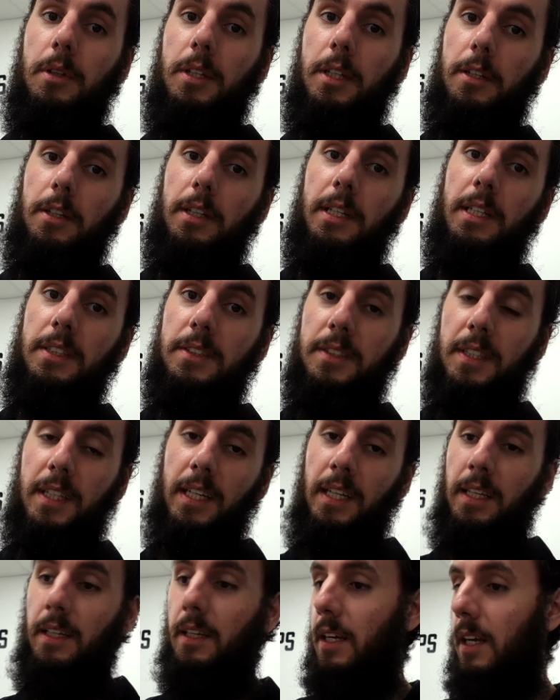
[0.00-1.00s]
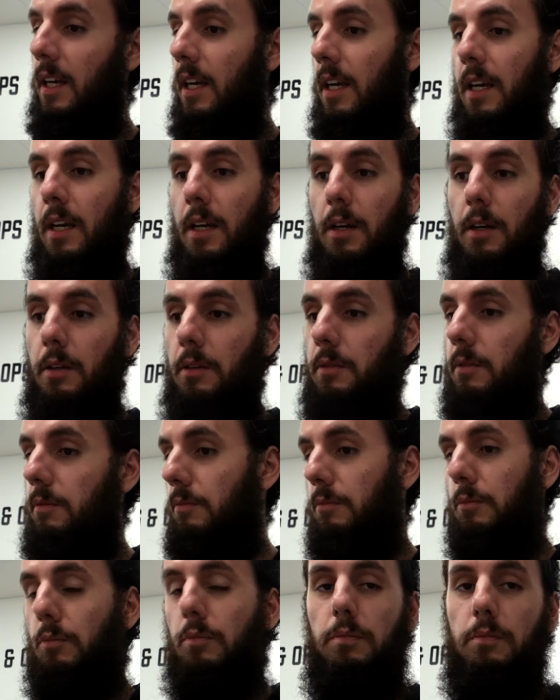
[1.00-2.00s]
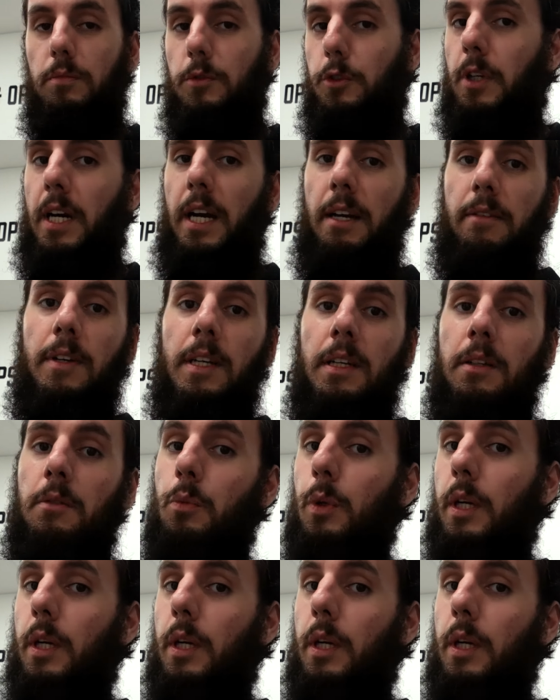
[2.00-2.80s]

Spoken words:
literally sitting, driving,